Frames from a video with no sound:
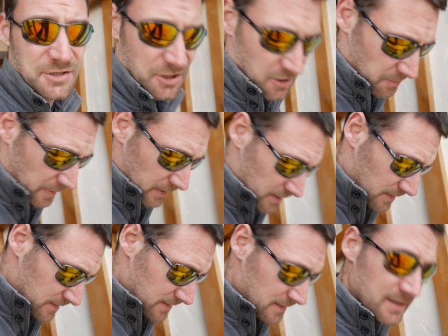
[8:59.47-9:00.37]
a job.
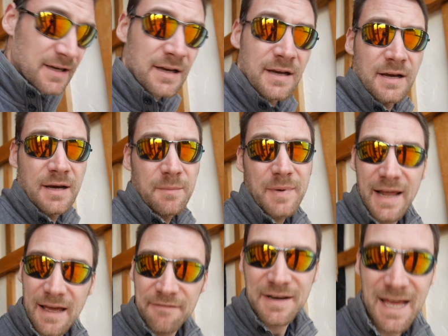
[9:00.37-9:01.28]
But
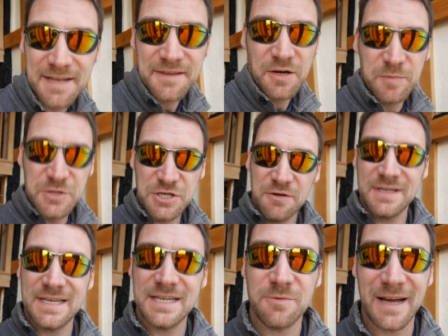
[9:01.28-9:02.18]
I haven't had the
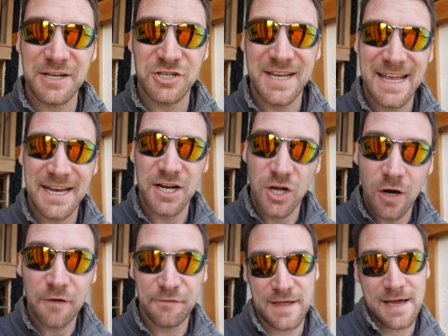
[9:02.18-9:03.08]
opportunity to actually get a
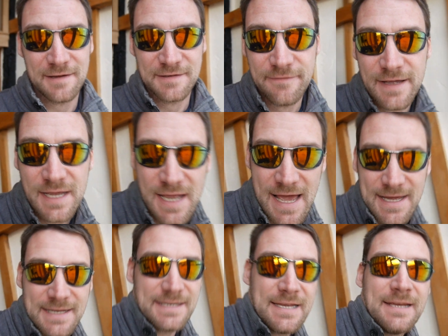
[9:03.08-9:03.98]
coffee out of it yet,